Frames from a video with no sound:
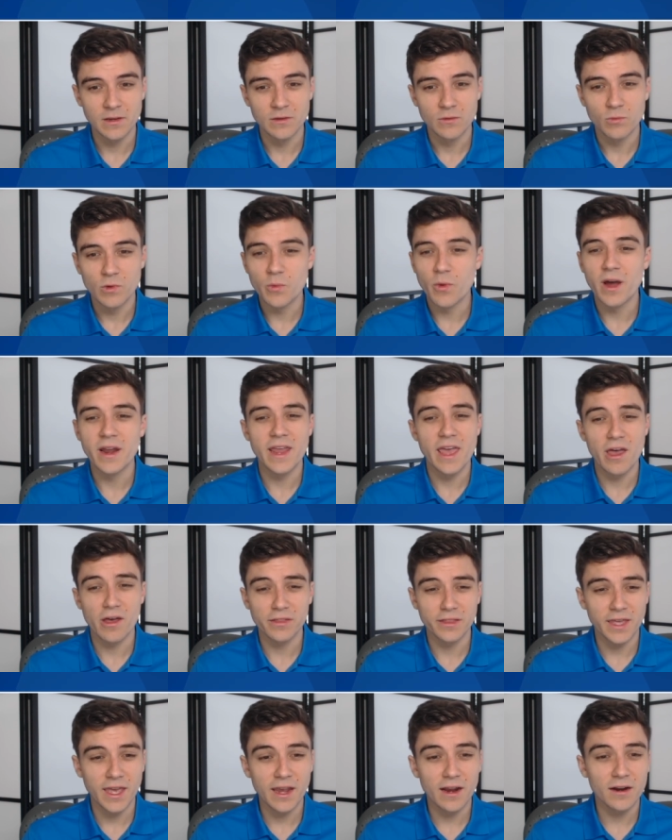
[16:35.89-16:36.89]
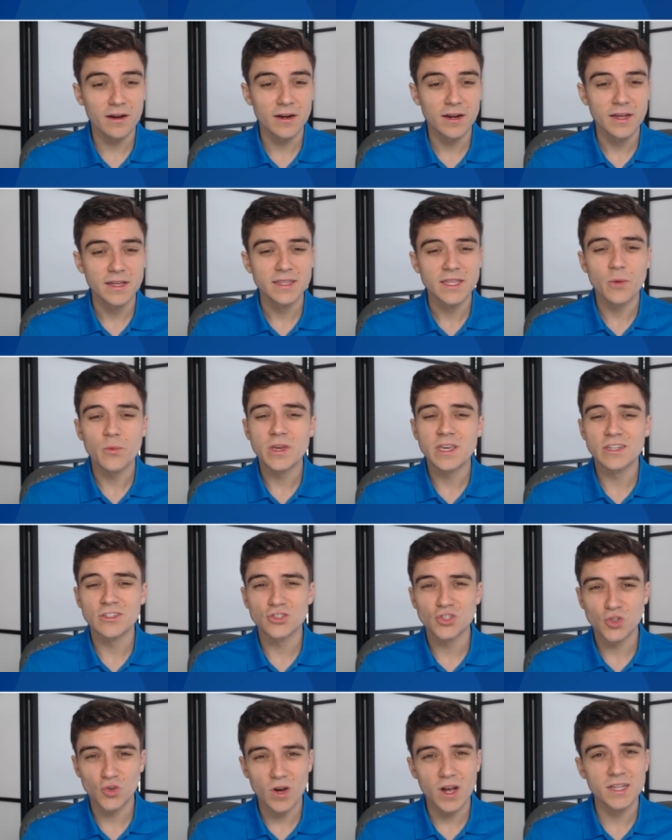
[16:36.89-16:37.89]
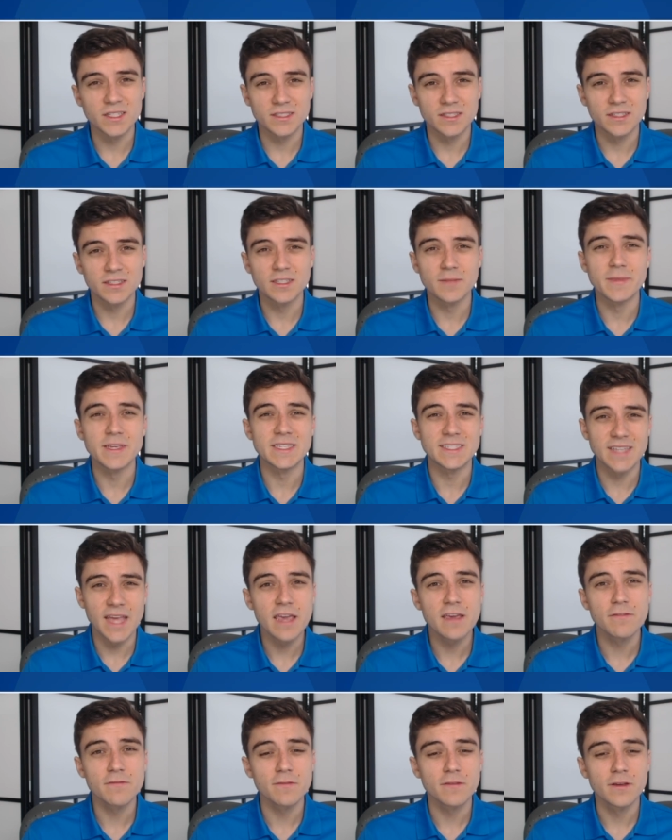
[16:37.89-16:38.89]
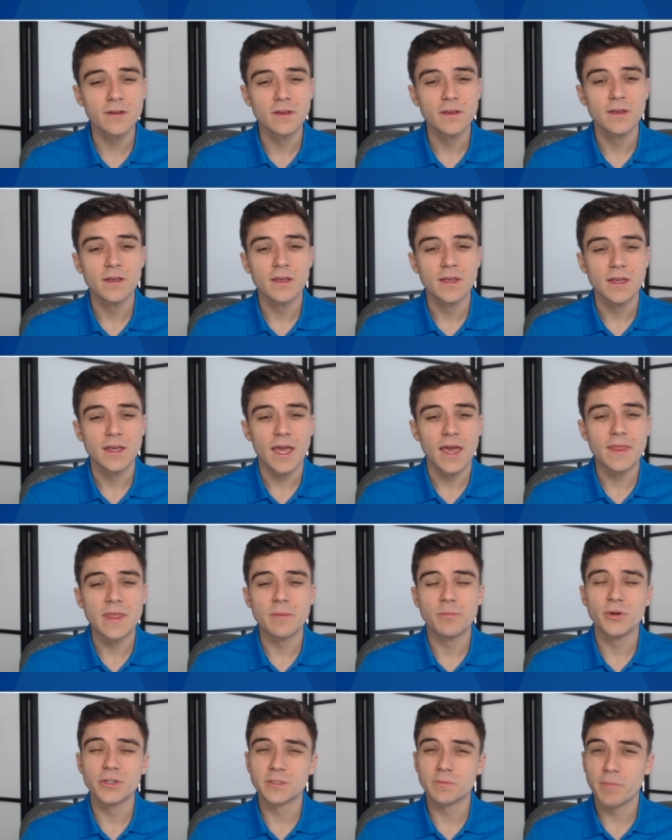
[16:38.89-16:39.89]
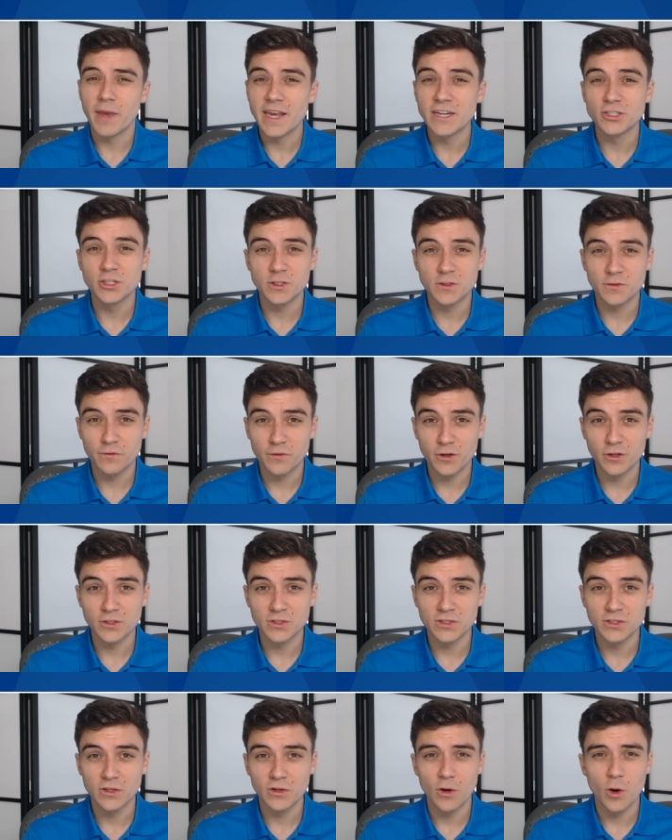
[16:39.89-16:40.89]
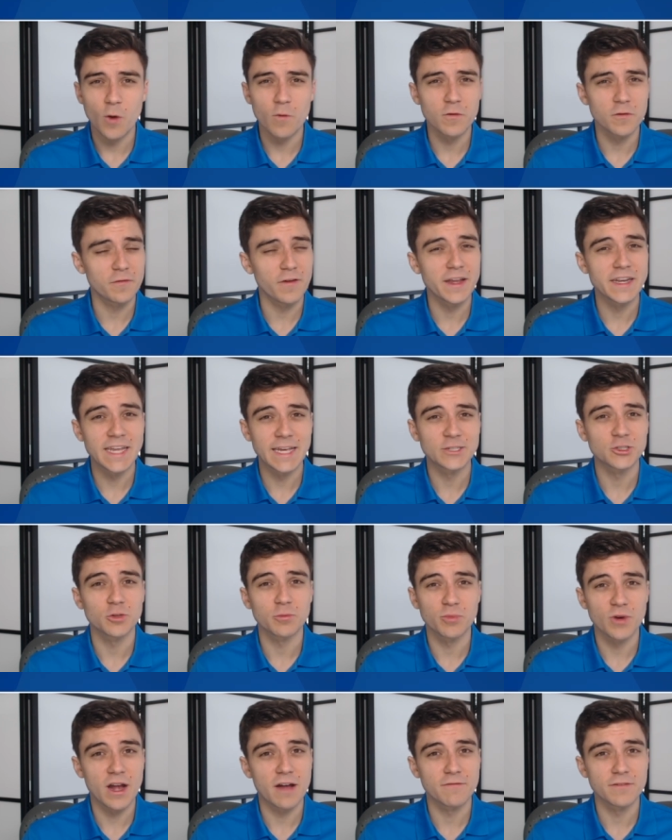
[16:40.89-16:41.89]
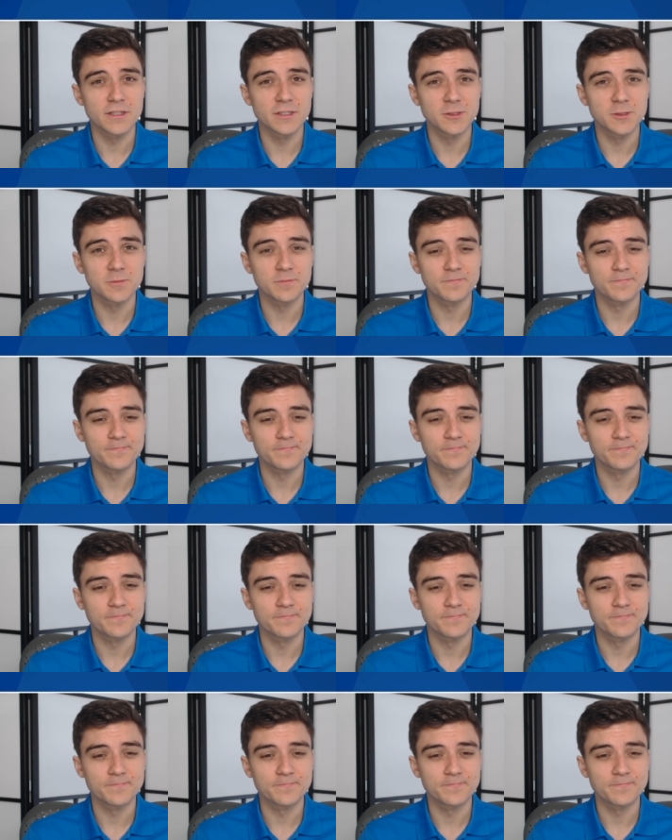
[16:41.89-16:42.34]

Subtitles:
We want healthcare that we can trust to be safe and that puts patients first over financial profits.